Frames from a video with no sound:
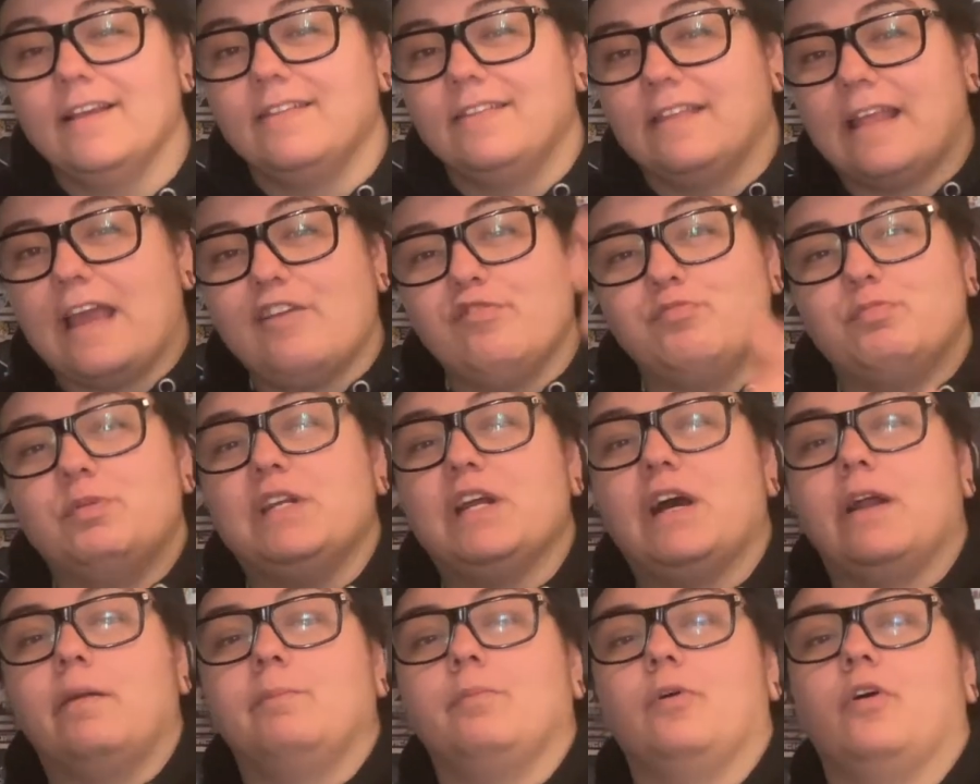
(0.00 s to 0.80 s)
They've been
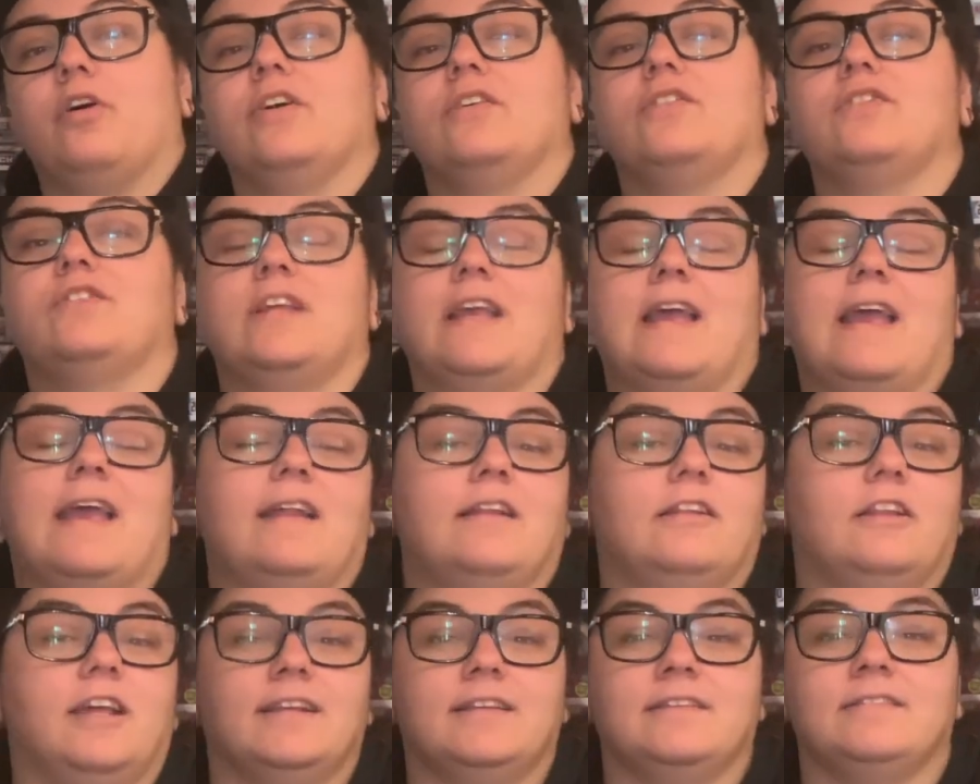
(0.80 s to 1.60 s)
unboxed,
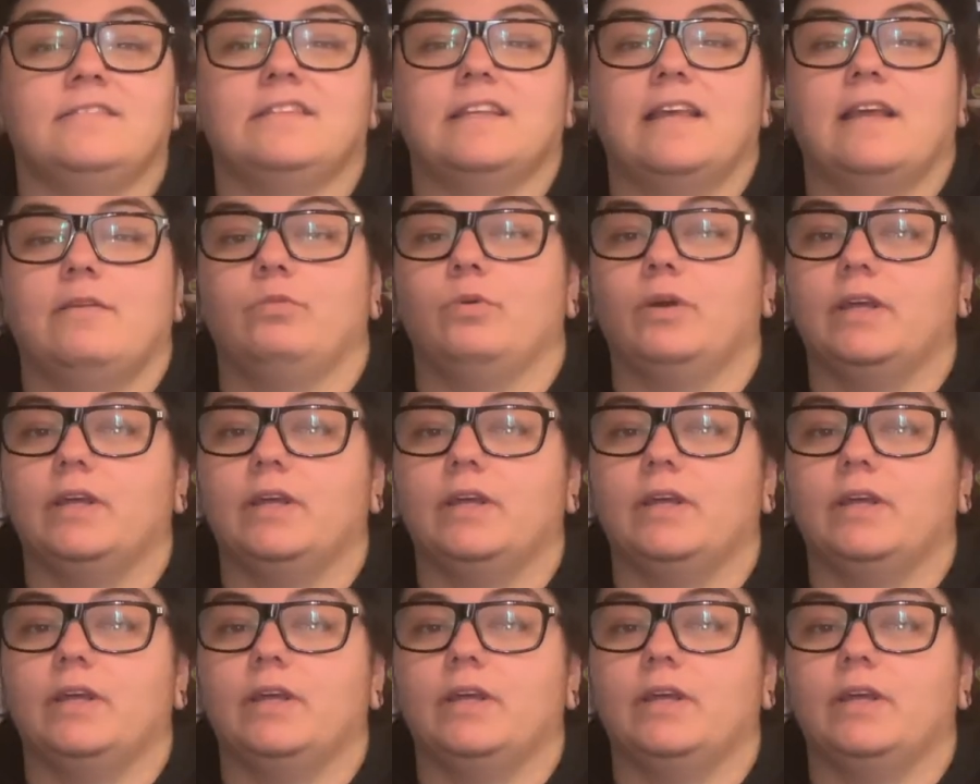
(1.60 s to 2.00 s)
and like I said,